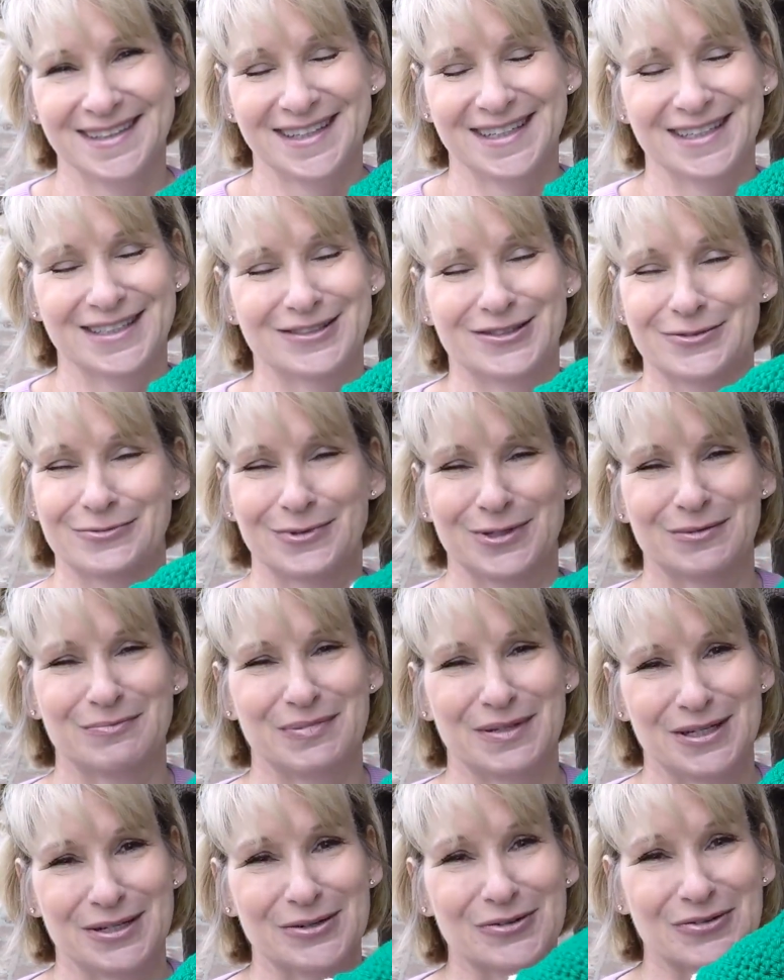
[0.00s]
this would
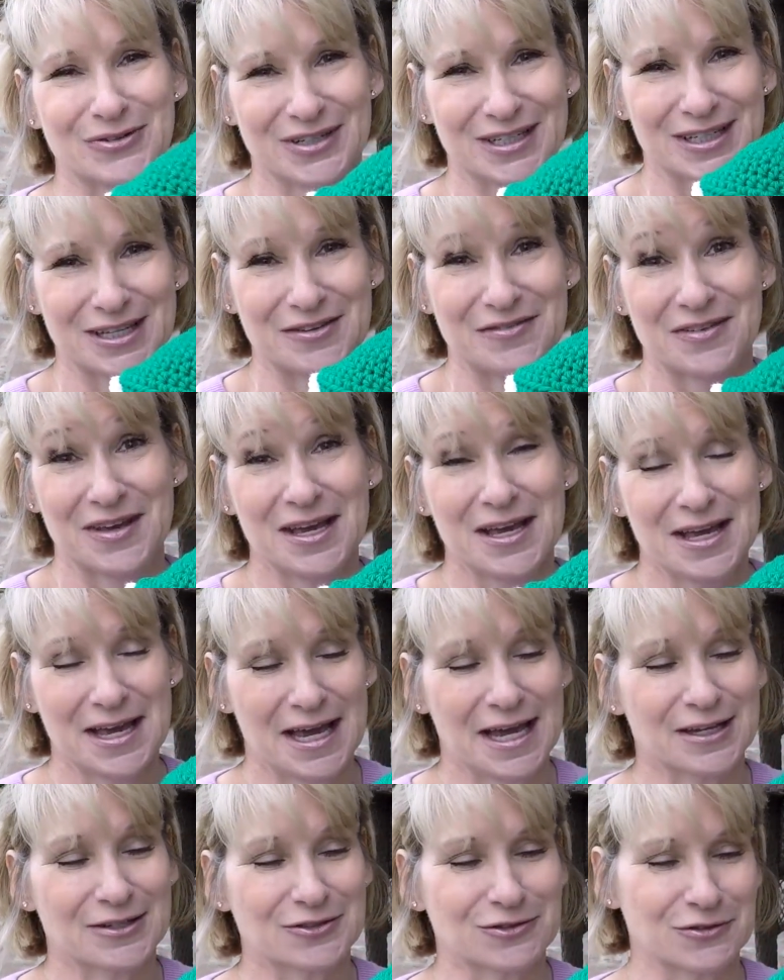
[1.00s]
be a really
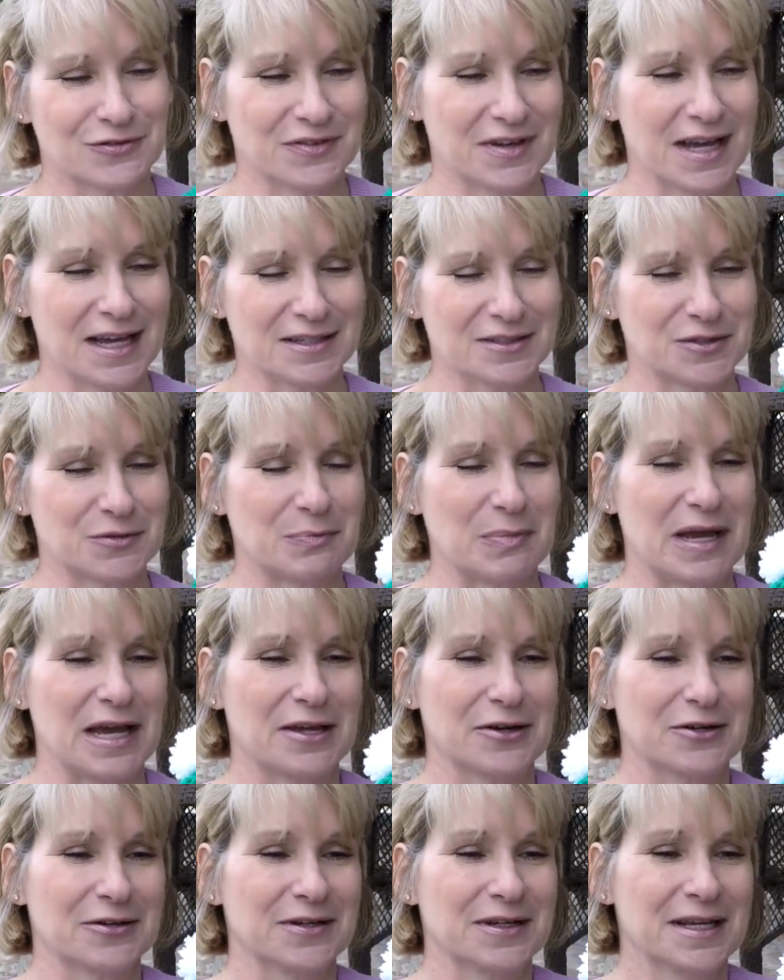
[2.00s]
extra fast
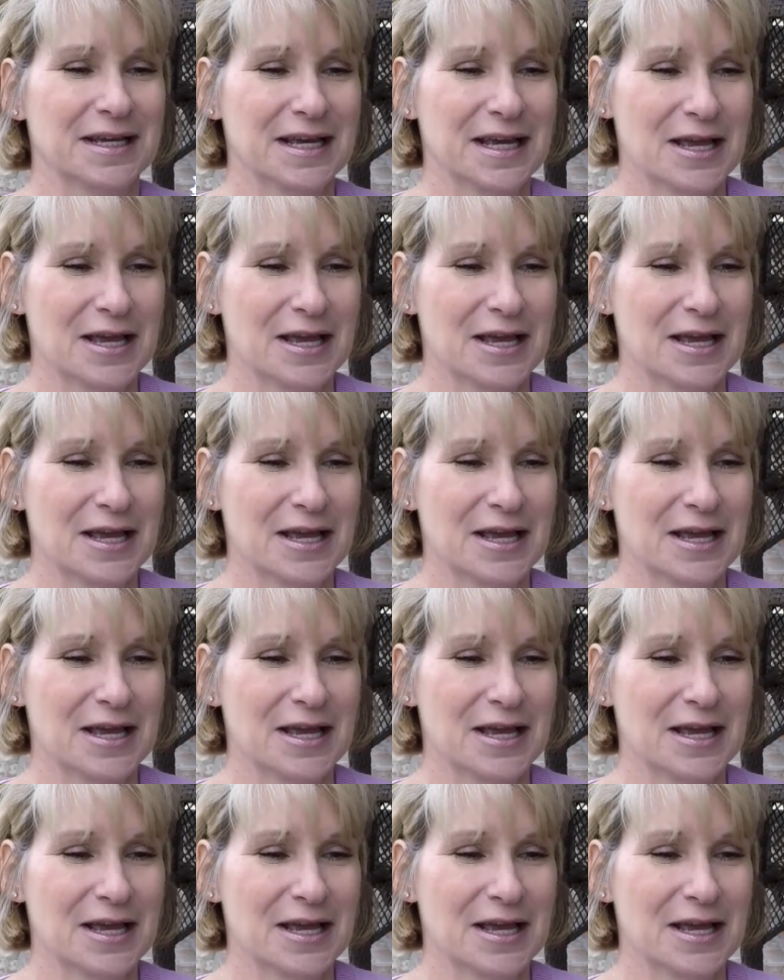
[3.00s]
pattern.